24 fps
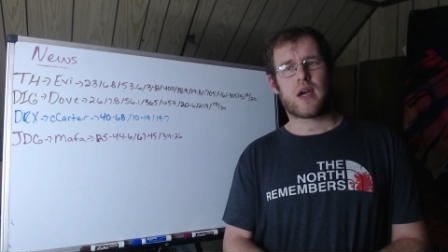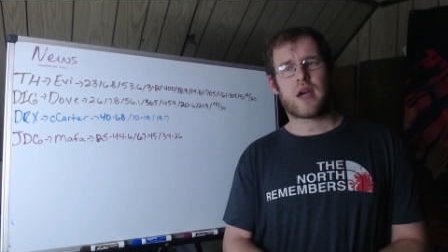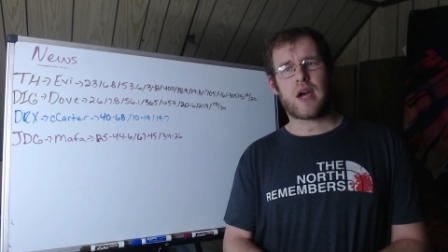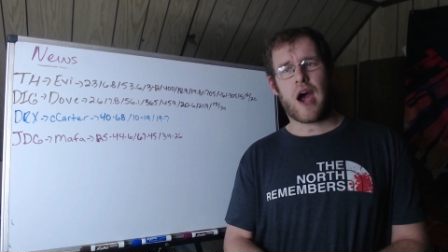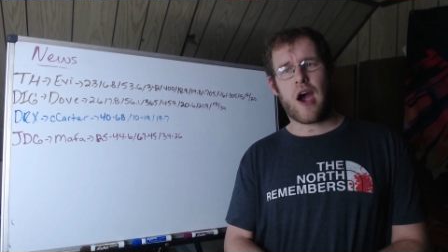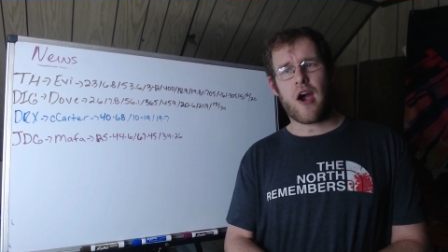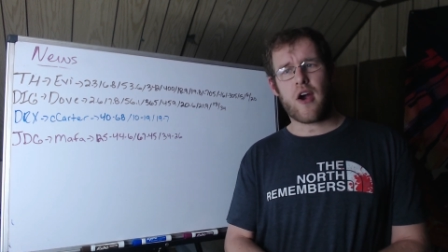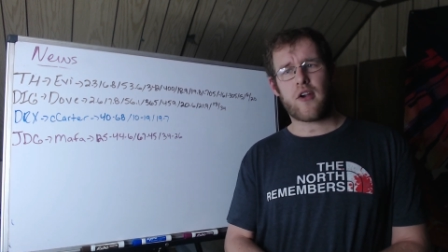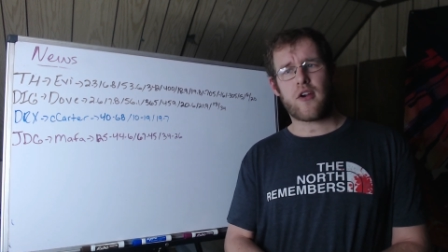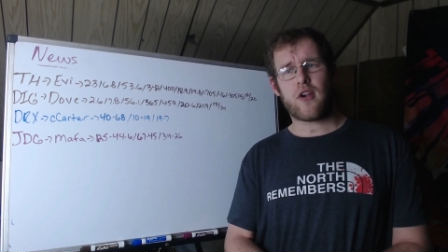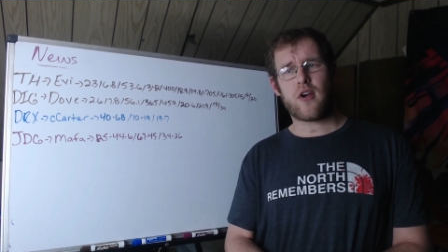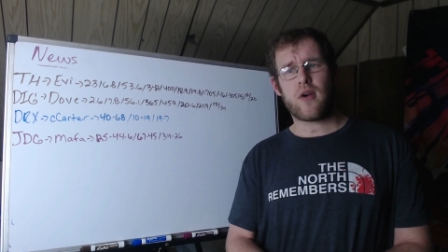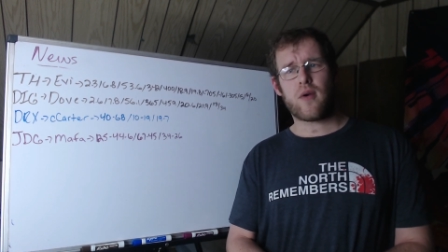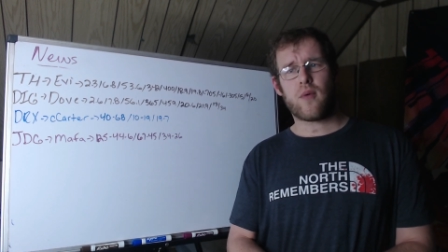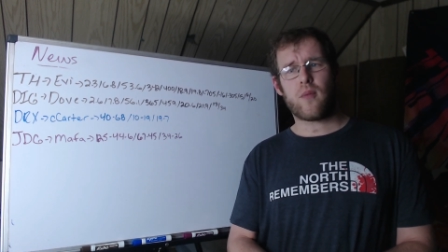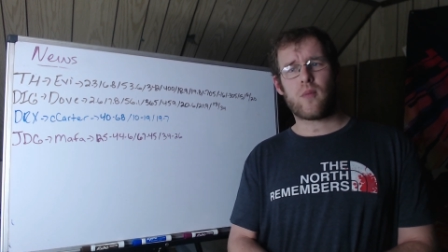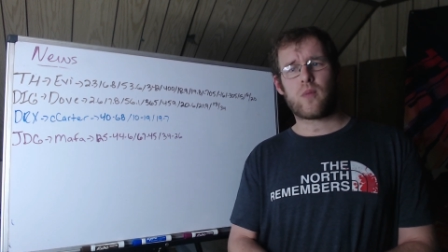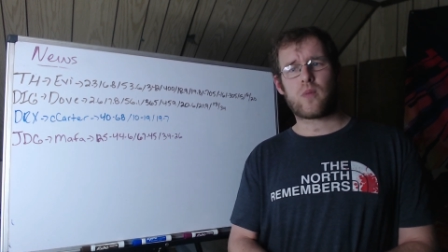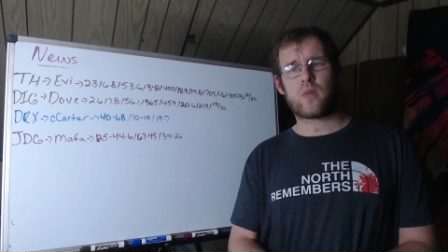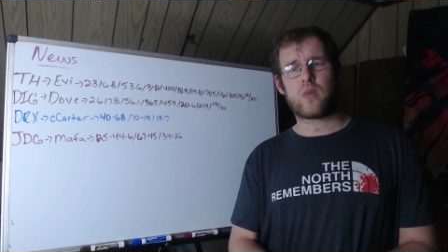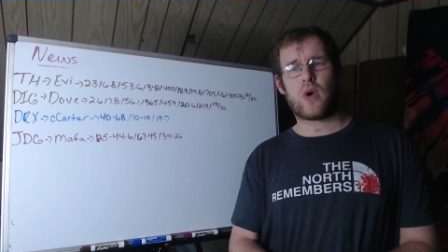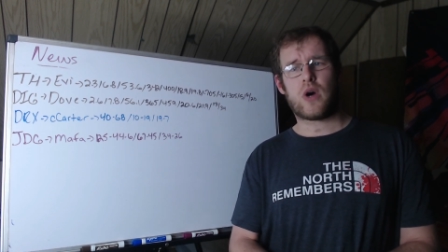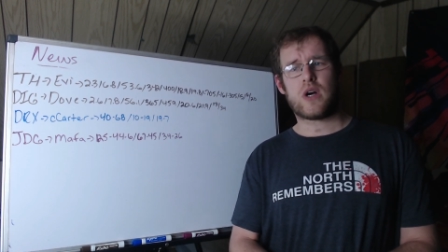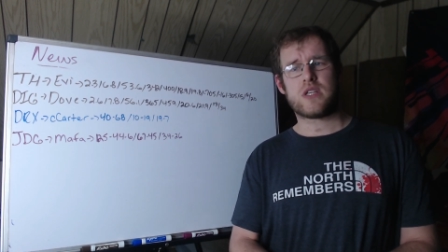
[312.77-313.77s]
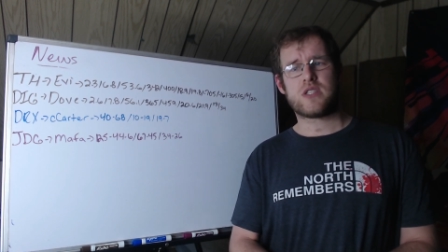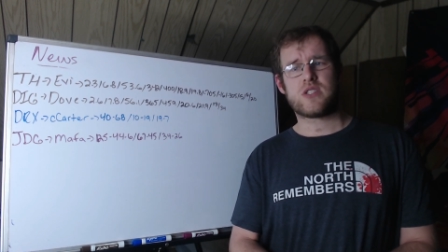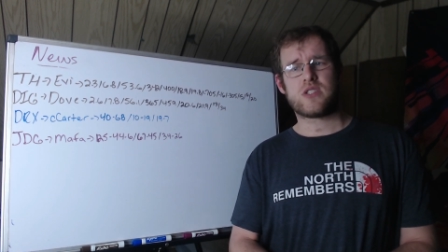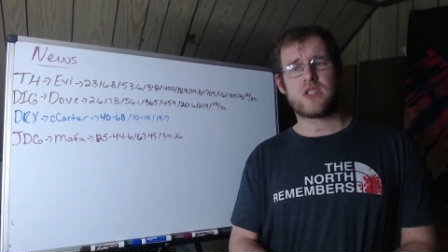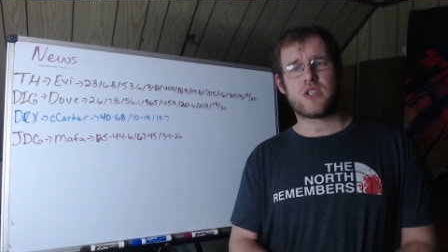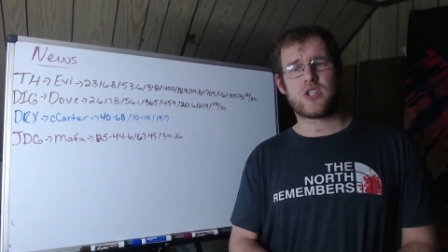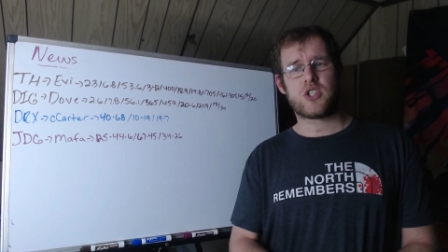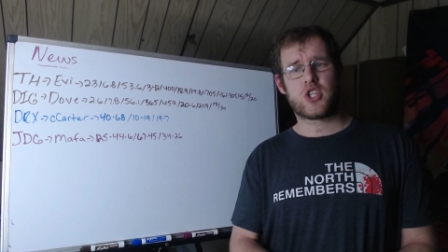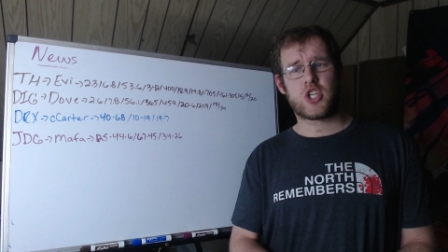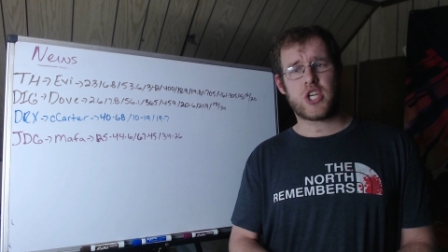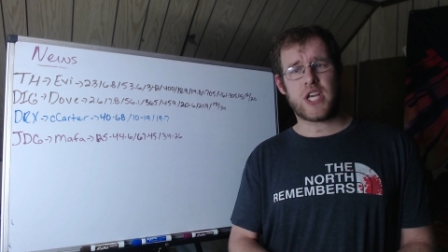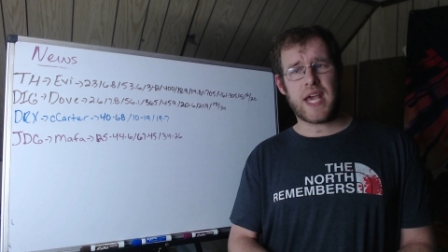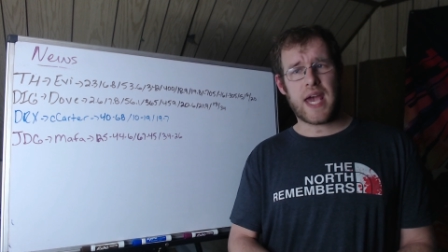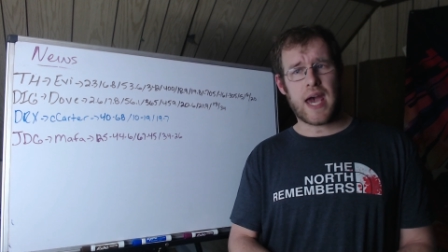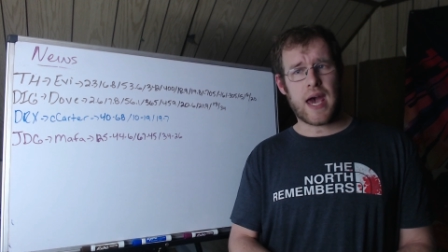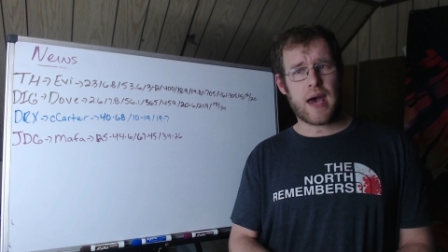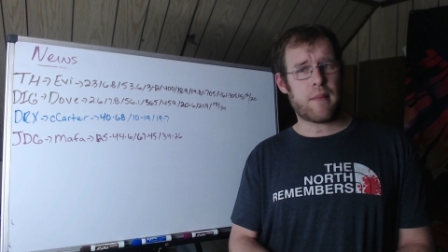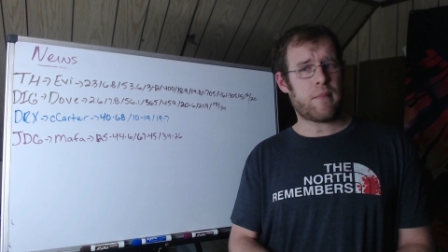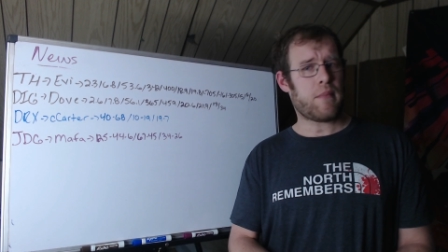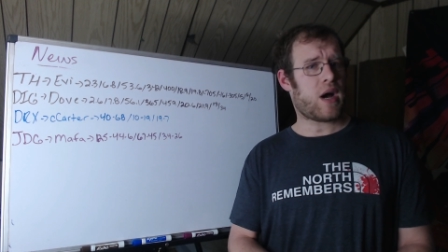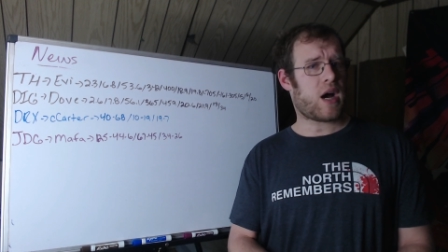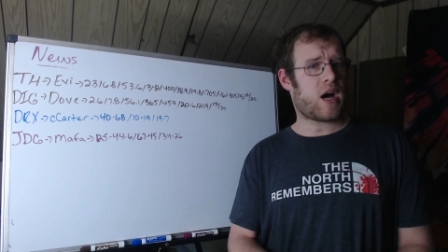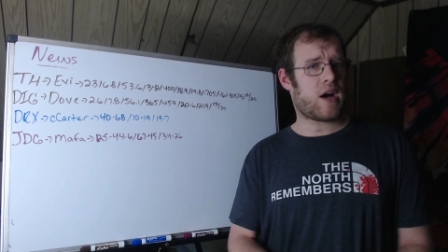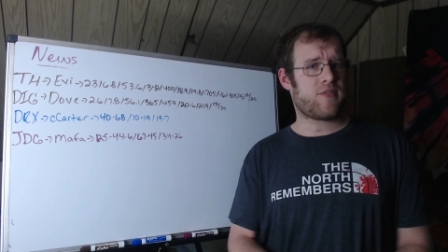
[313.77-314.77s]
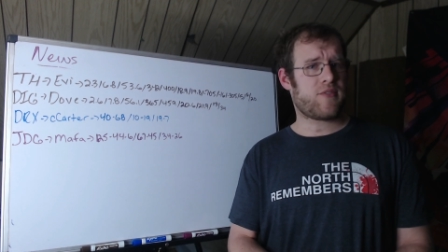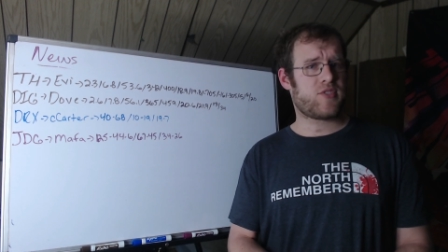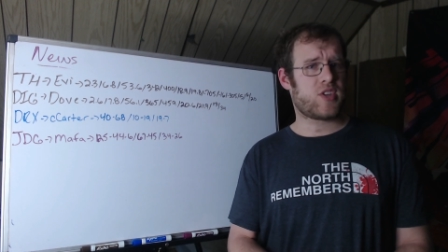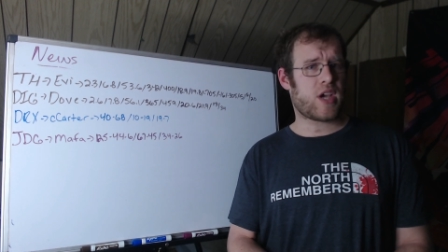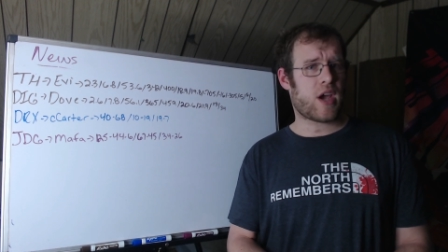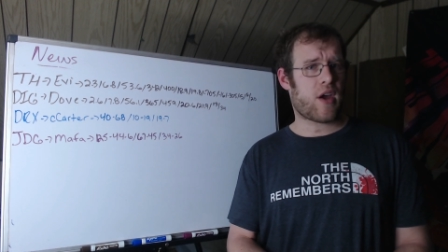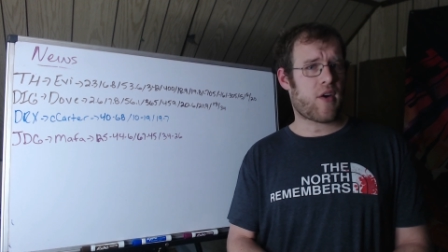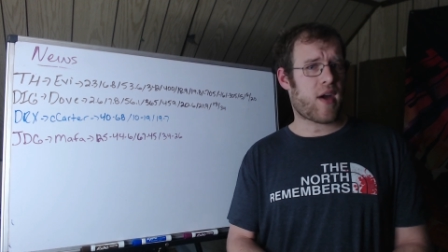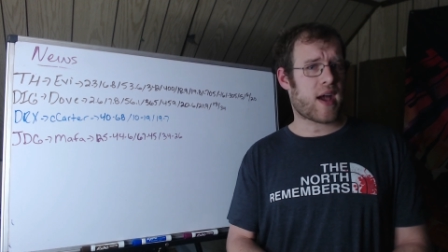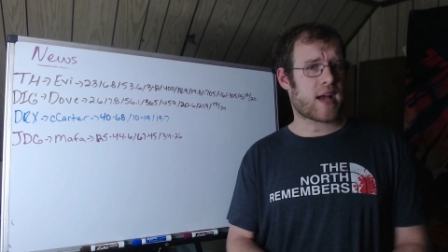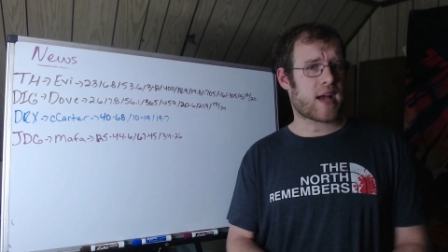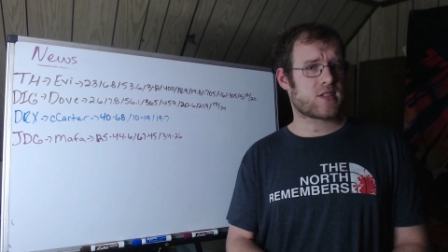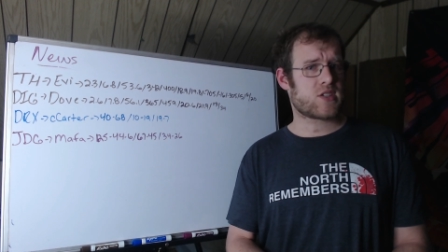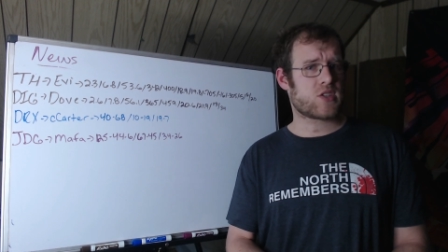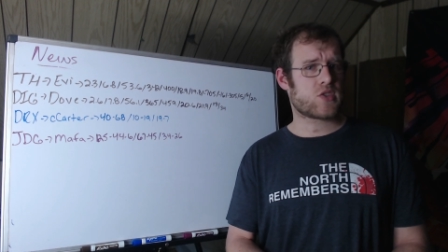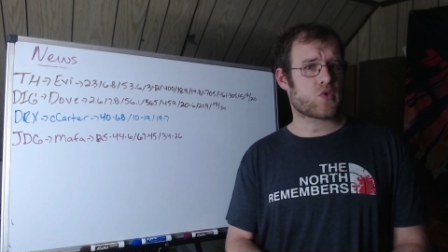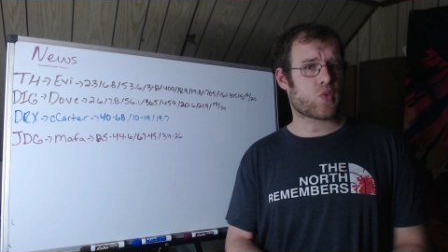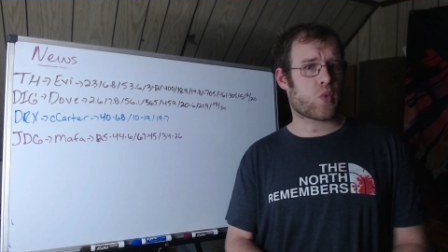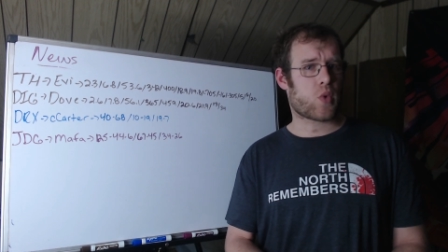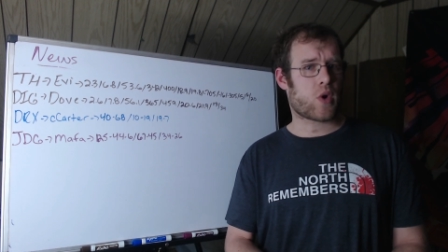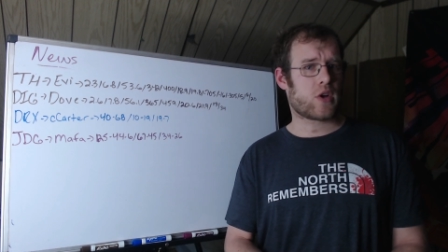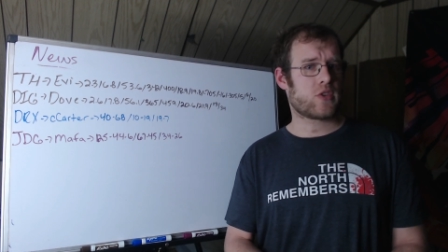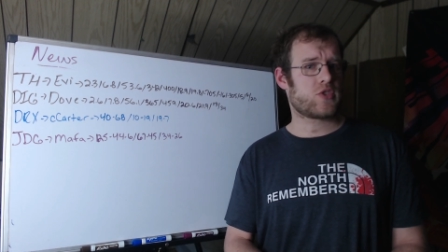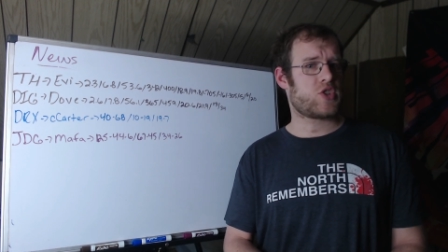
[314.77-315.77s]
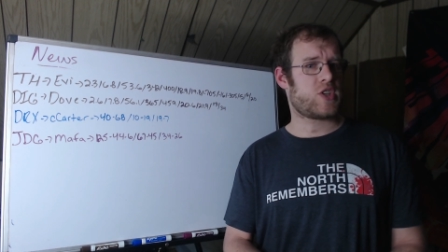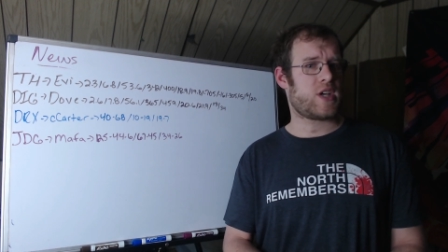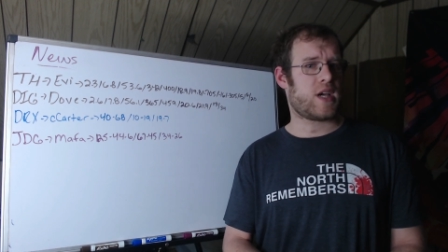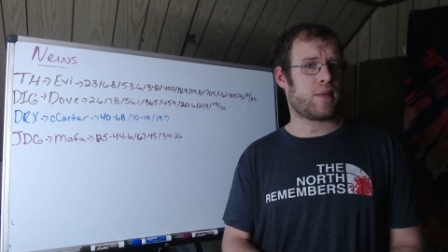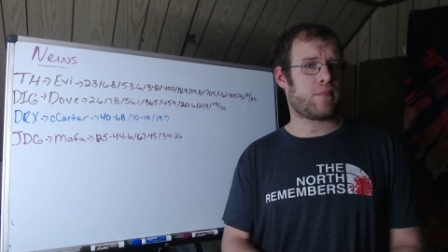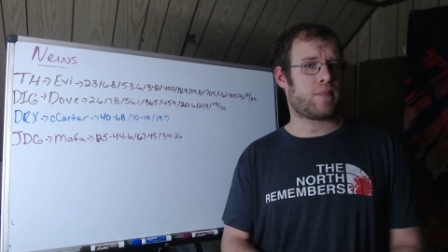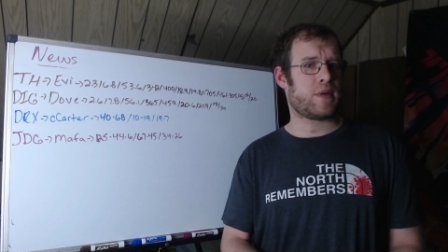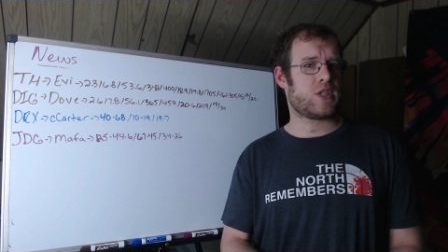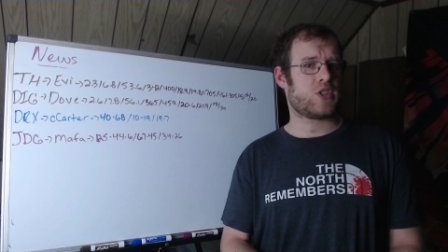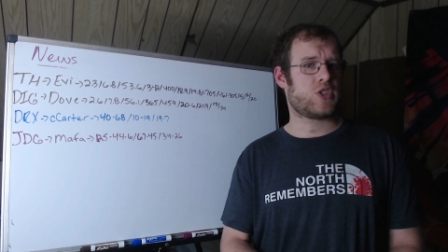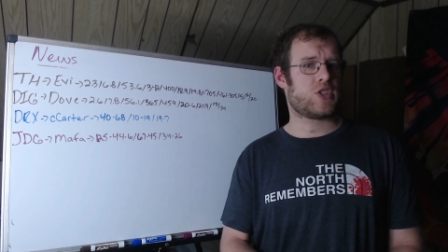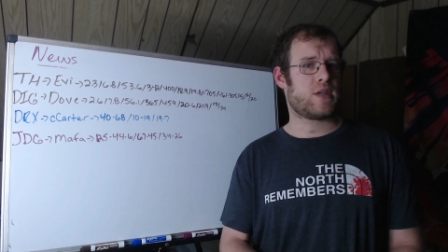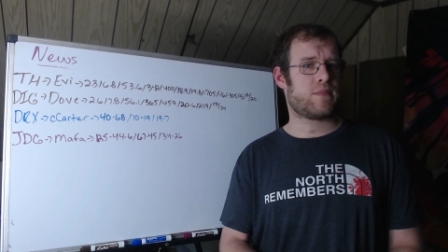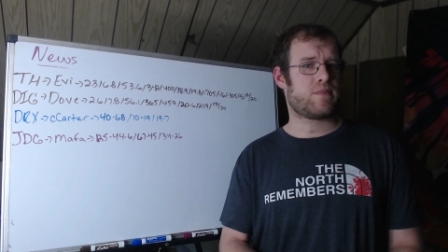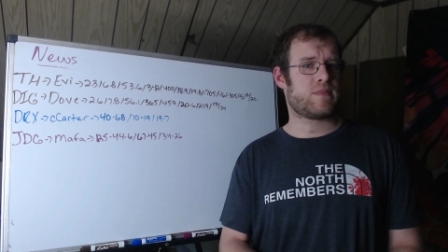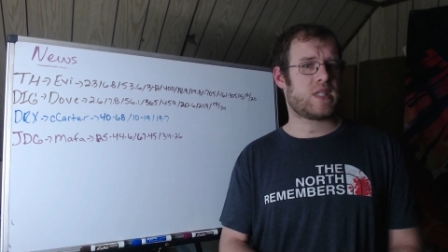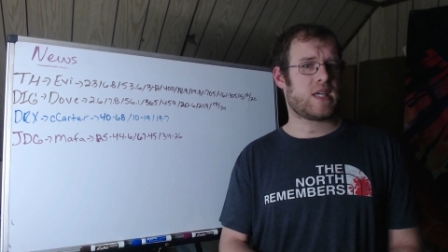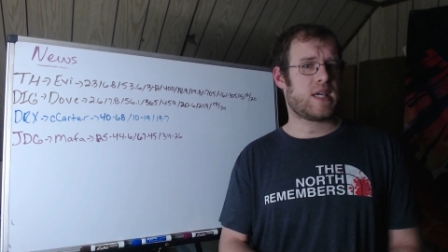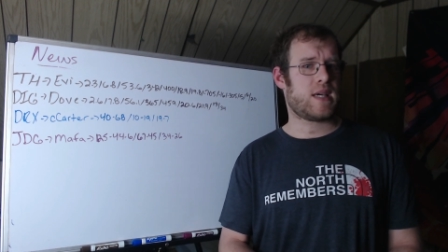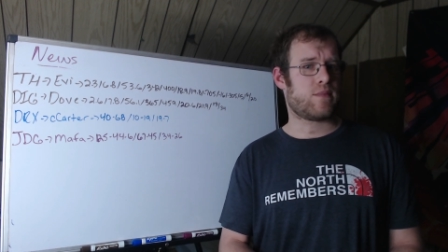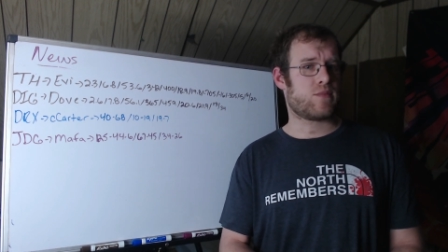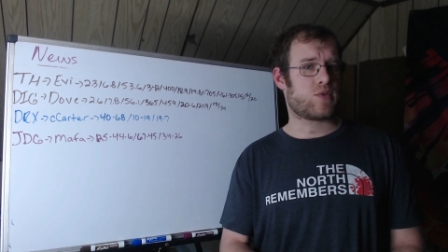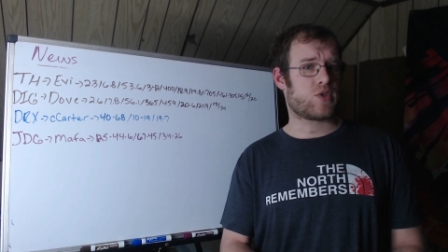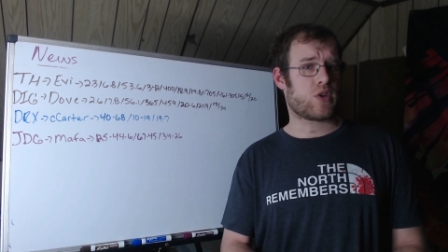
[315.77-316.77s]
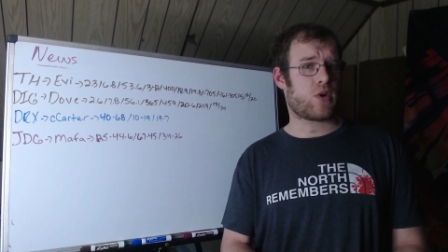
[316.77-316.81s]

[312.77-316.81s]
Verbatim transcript: Carter was the GM of DRX's World Championship team,